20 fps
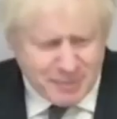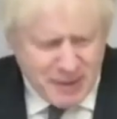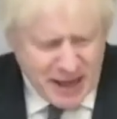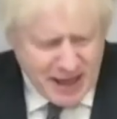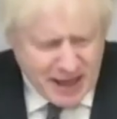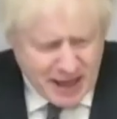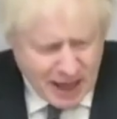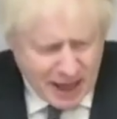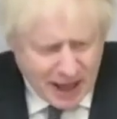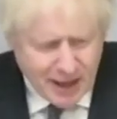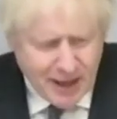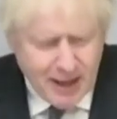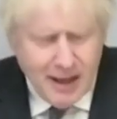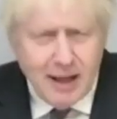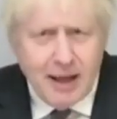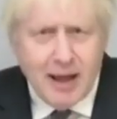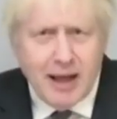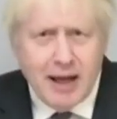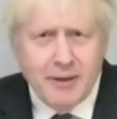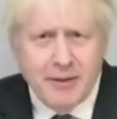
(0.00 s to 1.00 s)
Speaker,
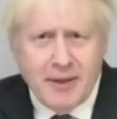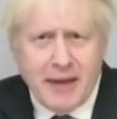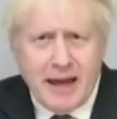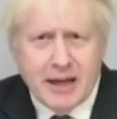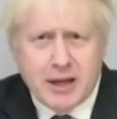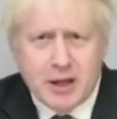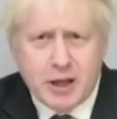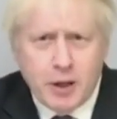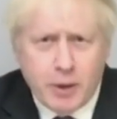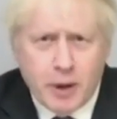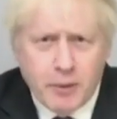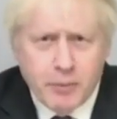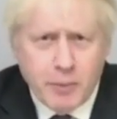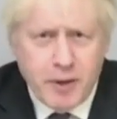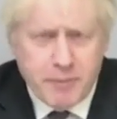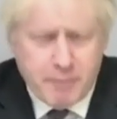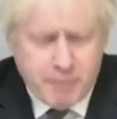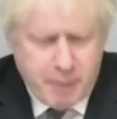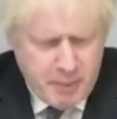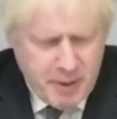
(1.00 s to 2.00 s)
thank you. And
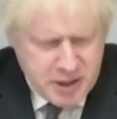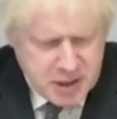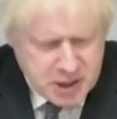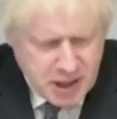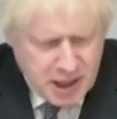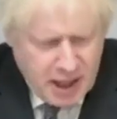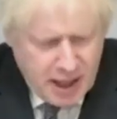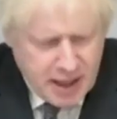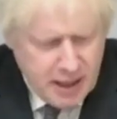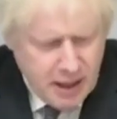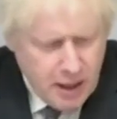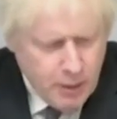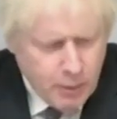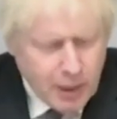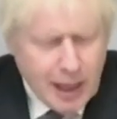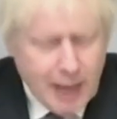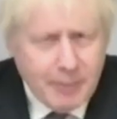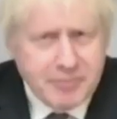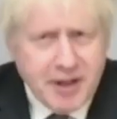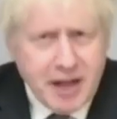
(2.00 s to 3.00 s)
with permission, I
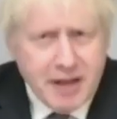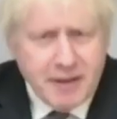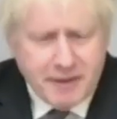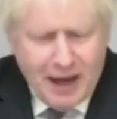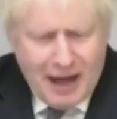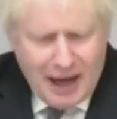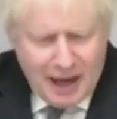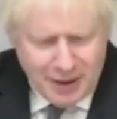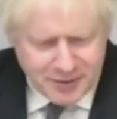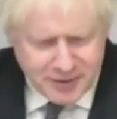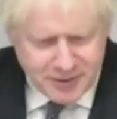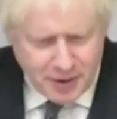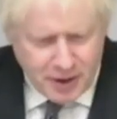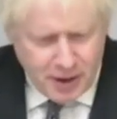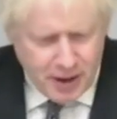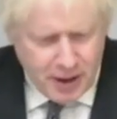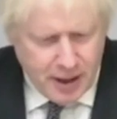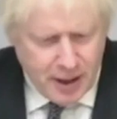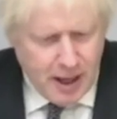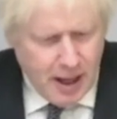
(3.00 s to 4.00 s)
will update the House
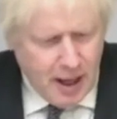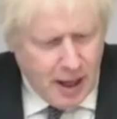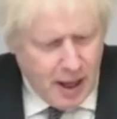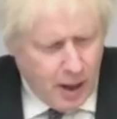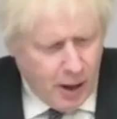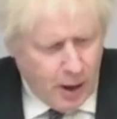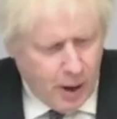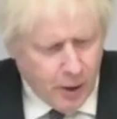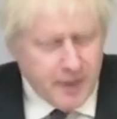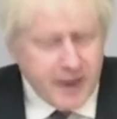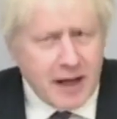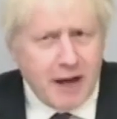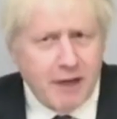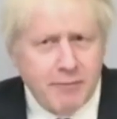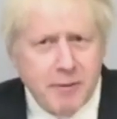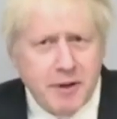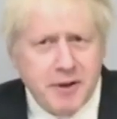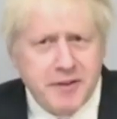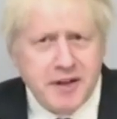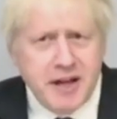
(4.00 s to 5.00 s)
on the
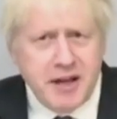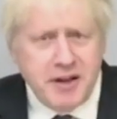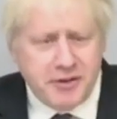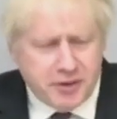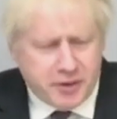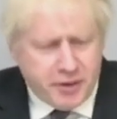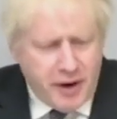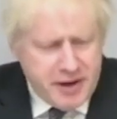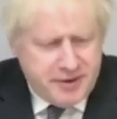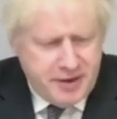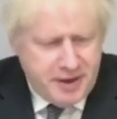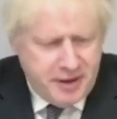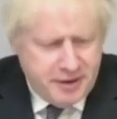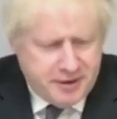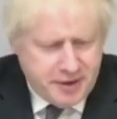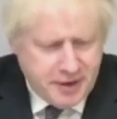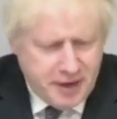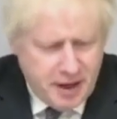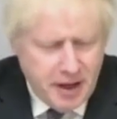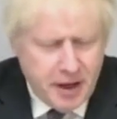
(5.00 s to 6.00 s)
government's
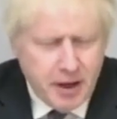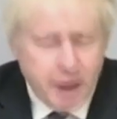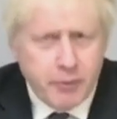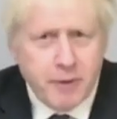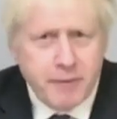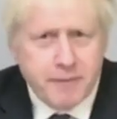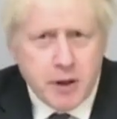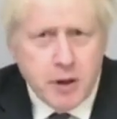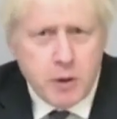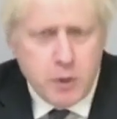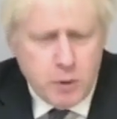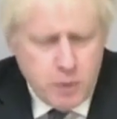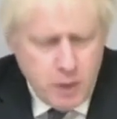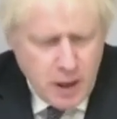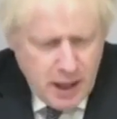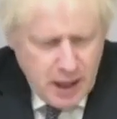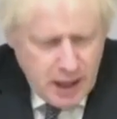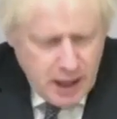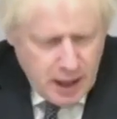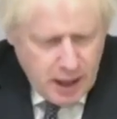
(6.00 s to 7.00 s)
integrated
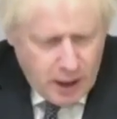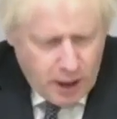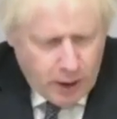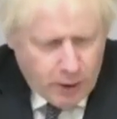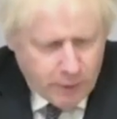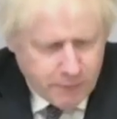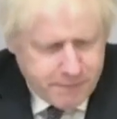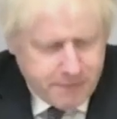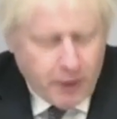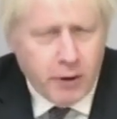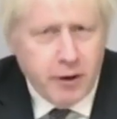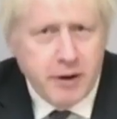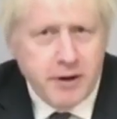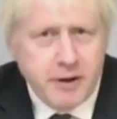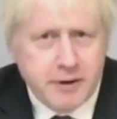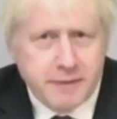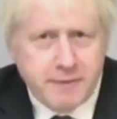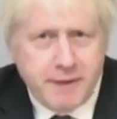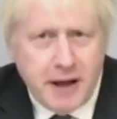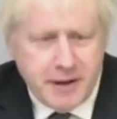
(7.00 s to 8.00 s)
review of
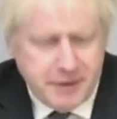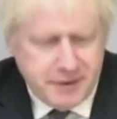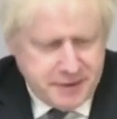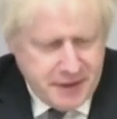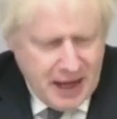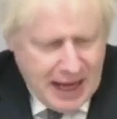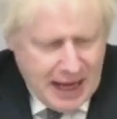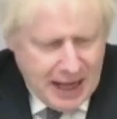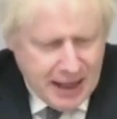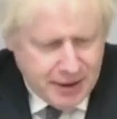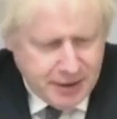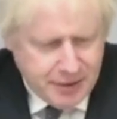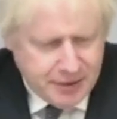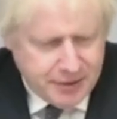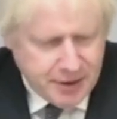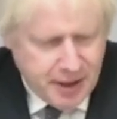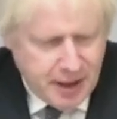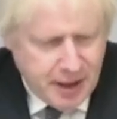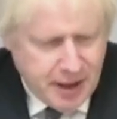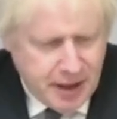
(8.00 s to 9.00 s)
foreign defence
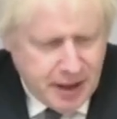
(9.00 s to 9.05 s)
and